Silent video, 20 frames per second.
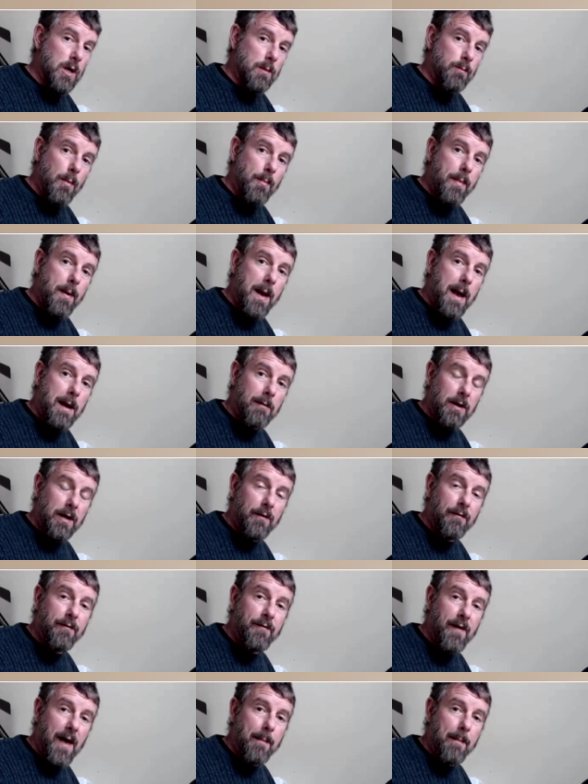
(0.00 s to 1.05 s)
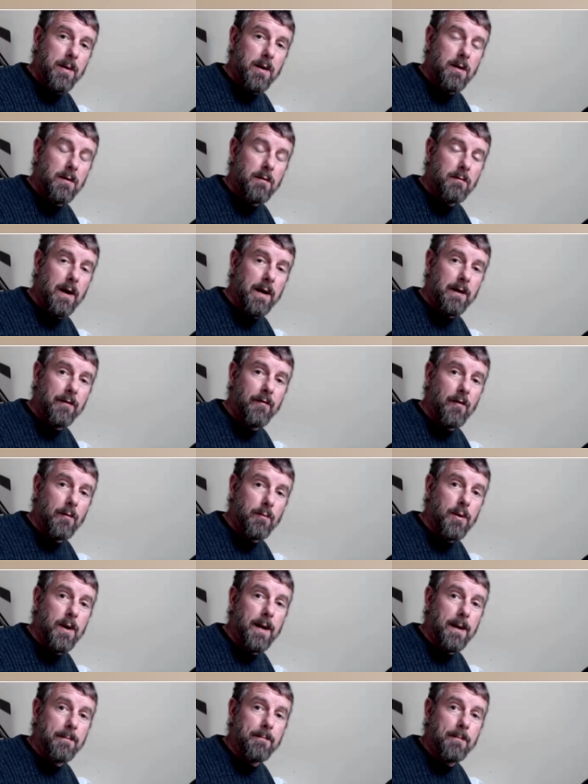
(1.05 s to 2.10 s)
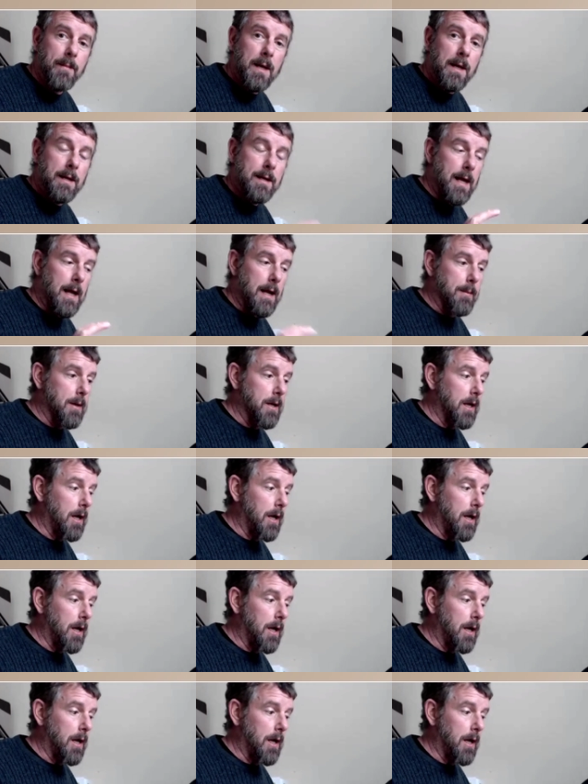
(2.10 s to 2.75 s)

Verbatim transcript: and also preparing the FEP ready for print.